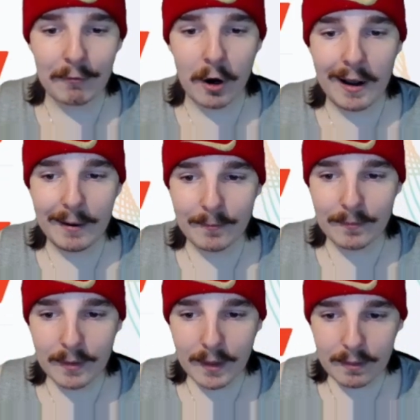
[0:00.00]
right?
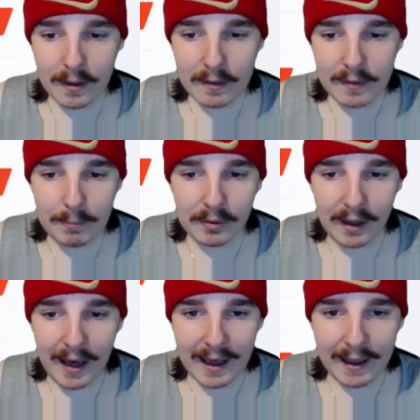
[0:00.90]
Then they
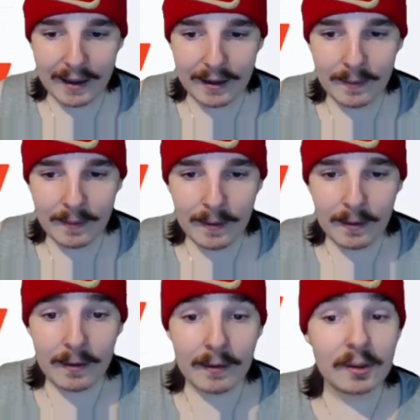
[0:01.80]
play
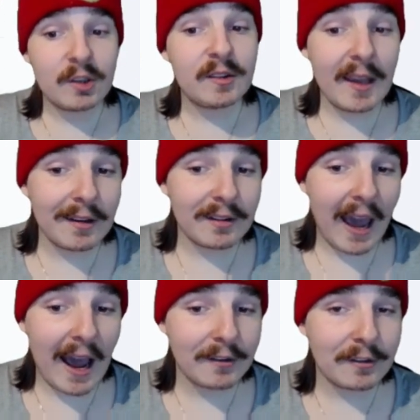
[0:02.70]

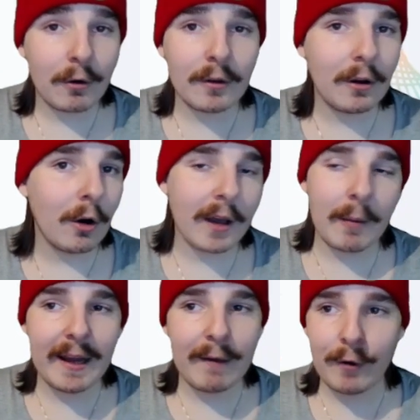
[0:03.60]
CSK. So look, I
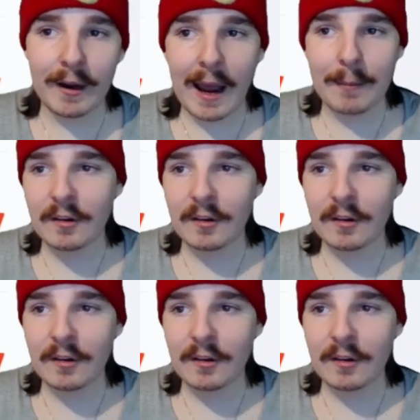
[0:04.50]
mean, every game's a